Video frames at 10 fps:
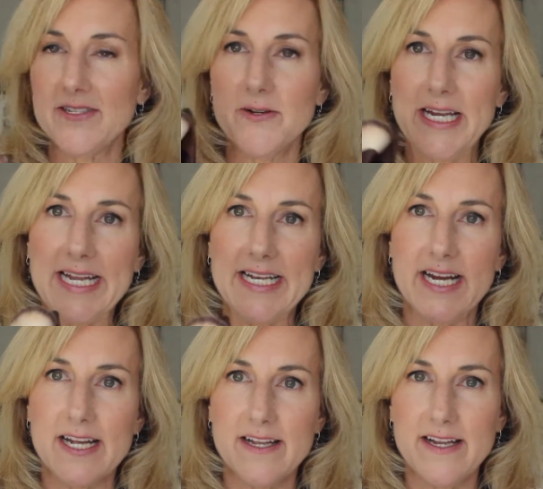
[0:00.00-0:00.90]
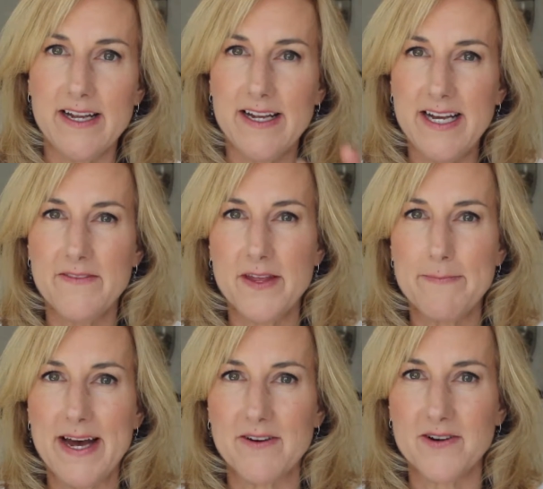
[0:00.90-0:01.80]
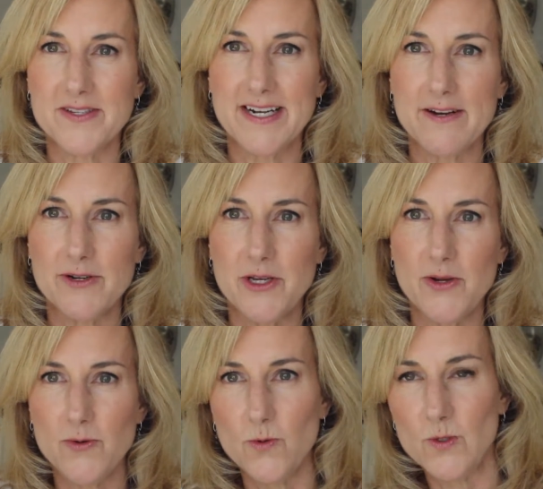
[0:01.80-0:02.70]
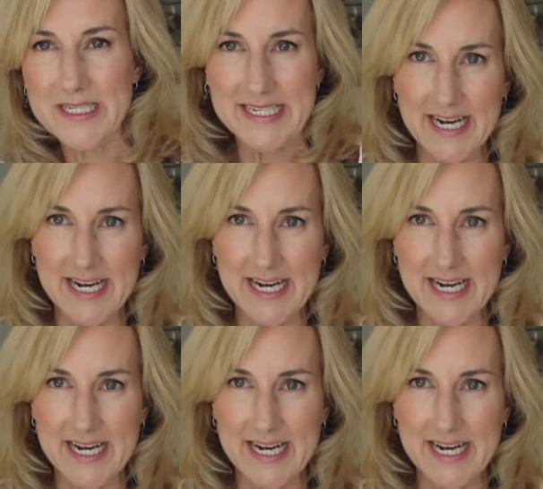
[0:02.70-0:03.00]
So again, any of the powders that I would use,